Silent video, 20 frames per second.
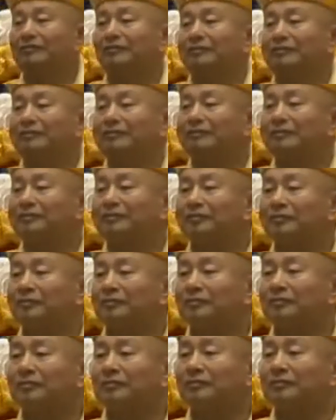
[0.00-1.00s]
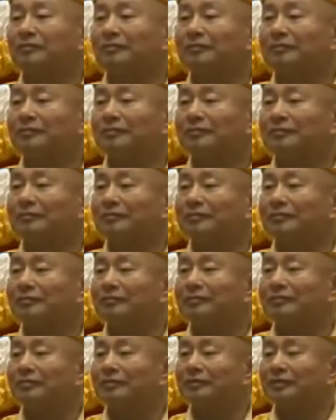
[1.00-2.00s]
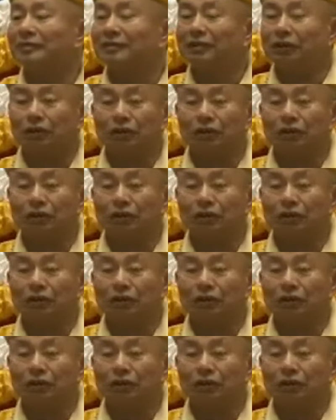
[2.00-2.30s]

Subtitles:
they may have thousands or